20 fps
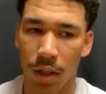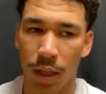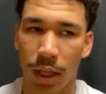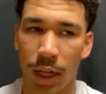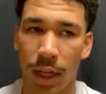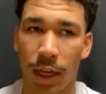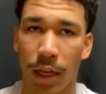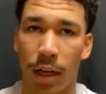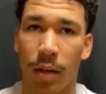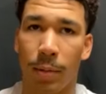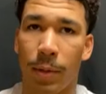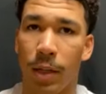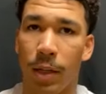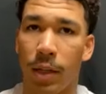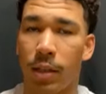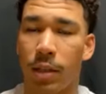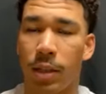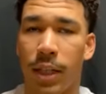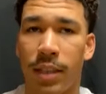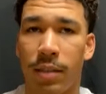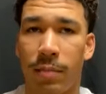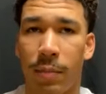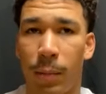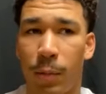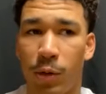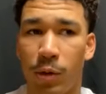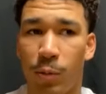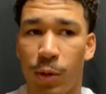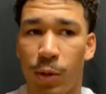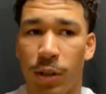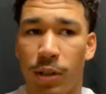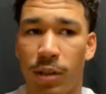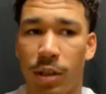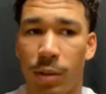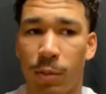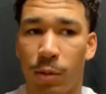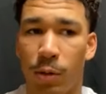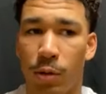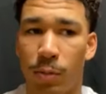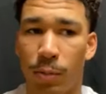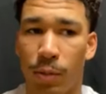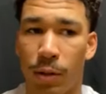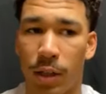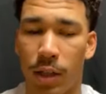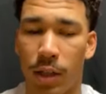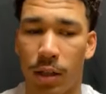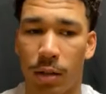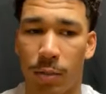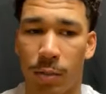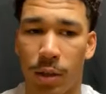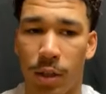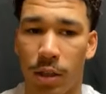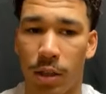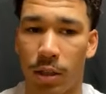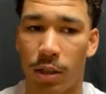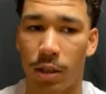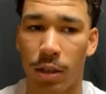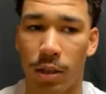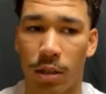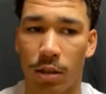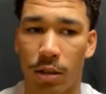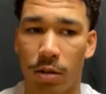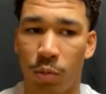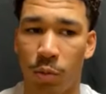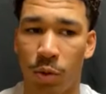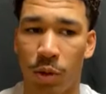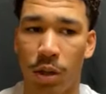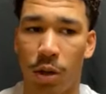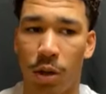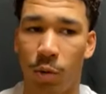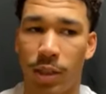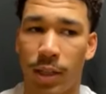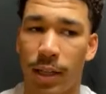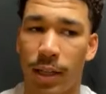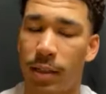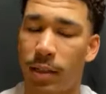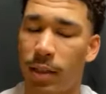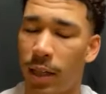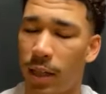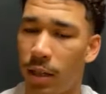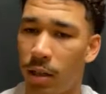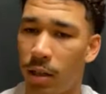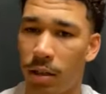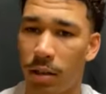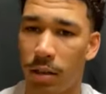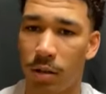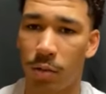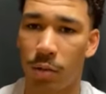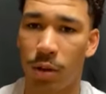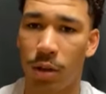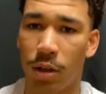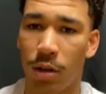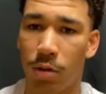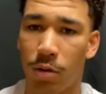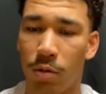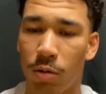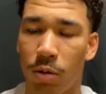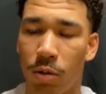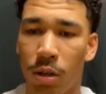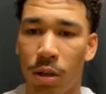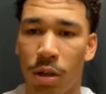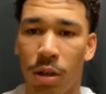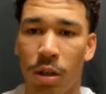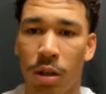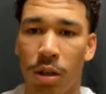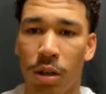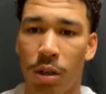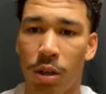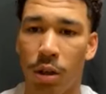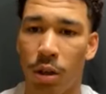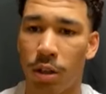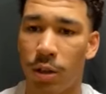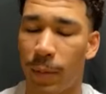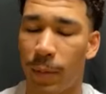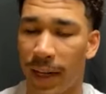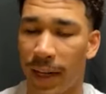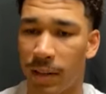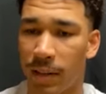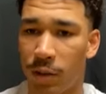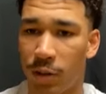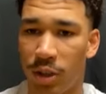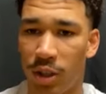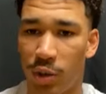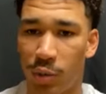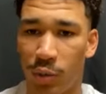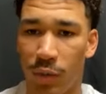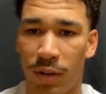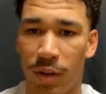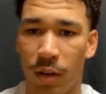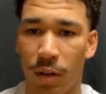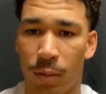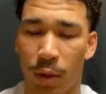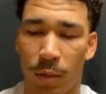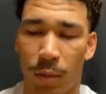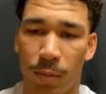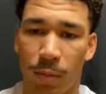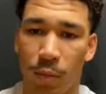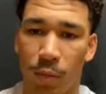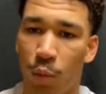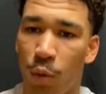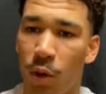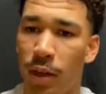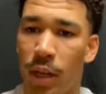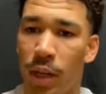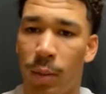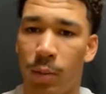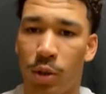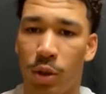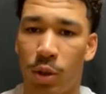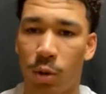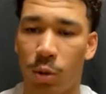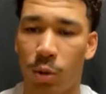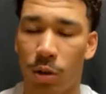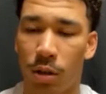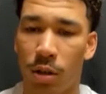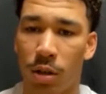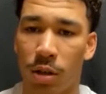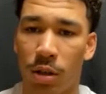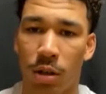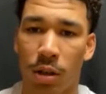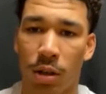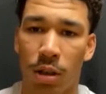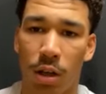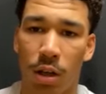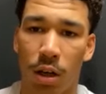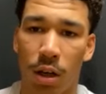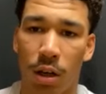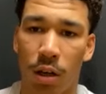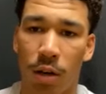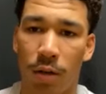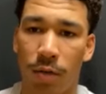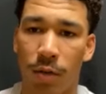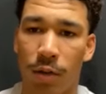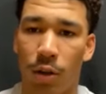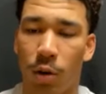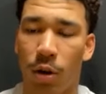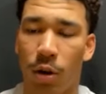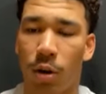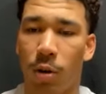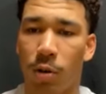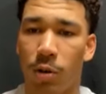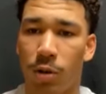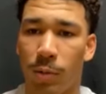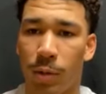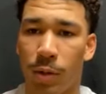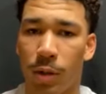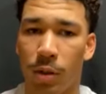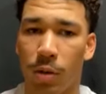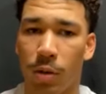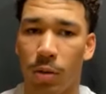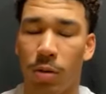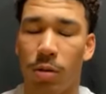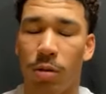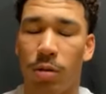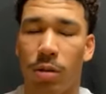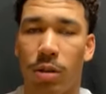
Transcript: Yeah, I mean, his memo is pretty simple and plain. I mean, it's just we know what's at stake. You know, these past 2 years we've come up one game short of, you know, our ultimate goal.